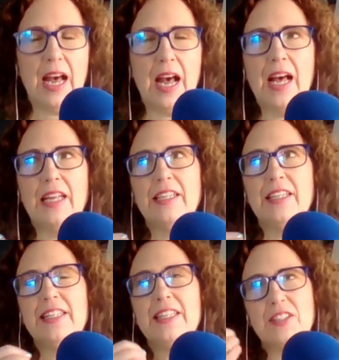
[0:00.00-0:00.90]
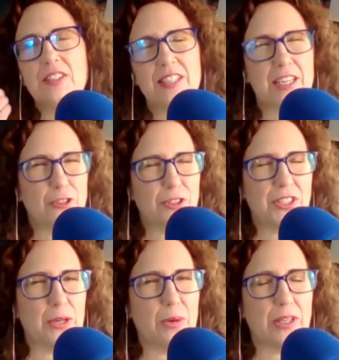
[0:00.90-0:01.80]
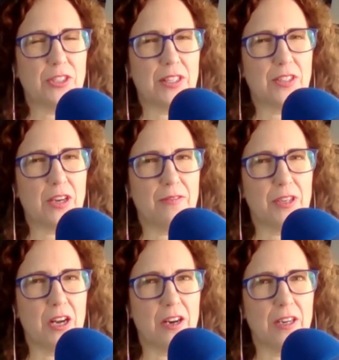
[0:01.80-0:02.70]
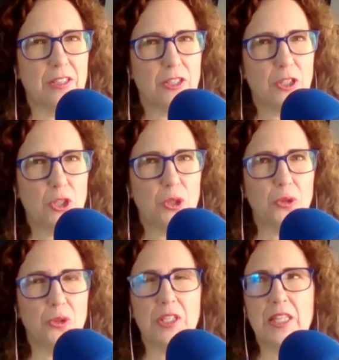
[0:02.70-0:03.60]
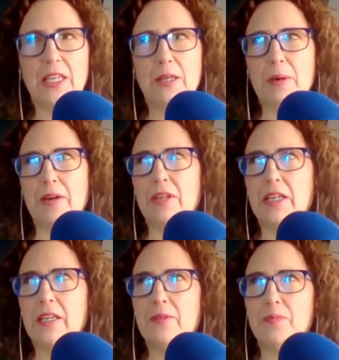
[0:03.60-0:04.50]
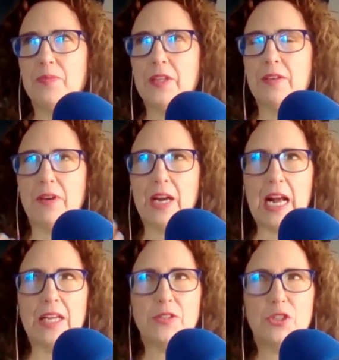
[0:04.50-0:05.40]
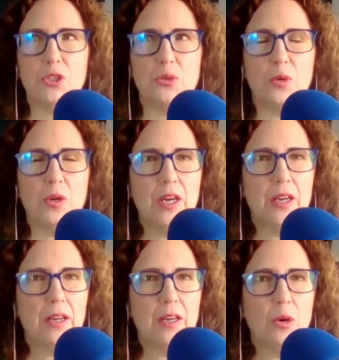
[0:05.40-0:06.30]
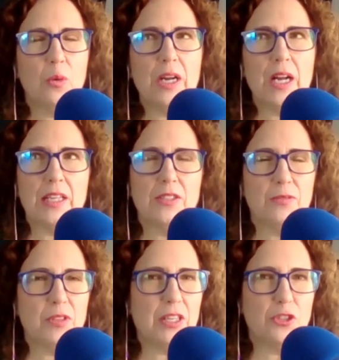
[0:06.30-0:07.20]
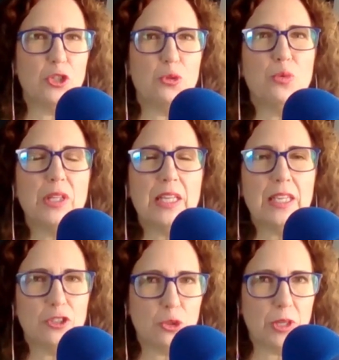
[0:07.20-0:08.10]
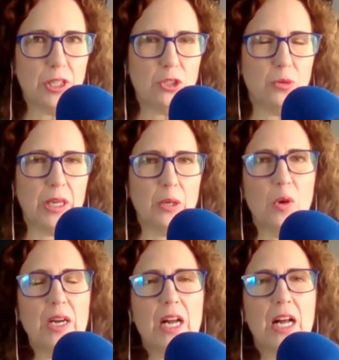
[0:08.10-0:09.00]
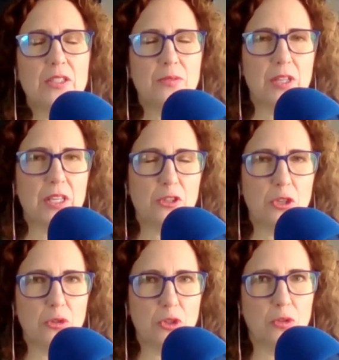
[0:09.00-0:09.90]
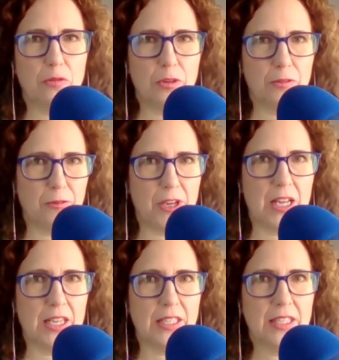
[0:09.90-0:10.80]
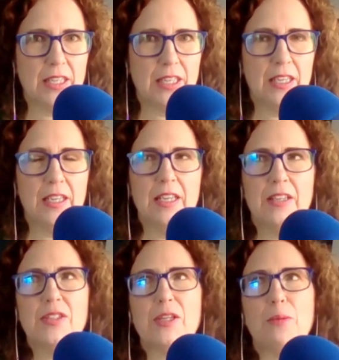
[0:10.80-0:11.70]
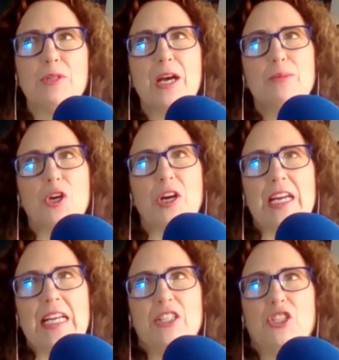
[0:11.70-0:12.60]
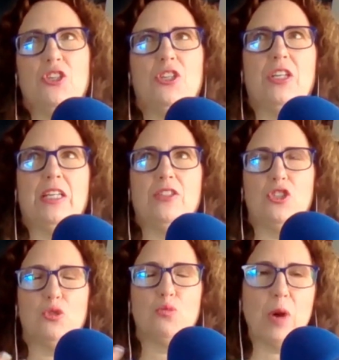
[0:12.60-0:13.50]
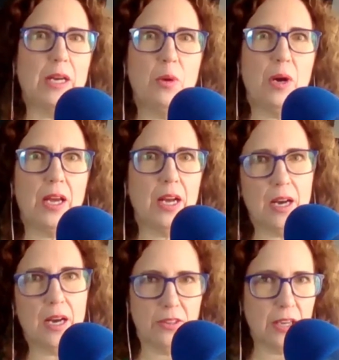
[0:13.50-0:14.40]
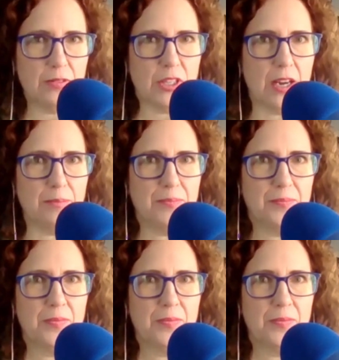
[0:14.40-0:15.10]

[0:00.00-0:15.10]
And this is an interesting question that's often hard too to think about. If I asked you, what kinds of things do you really enjoy doing? What kinds of things do you do for fun? Sometimes our answer is just right away, I don't have time.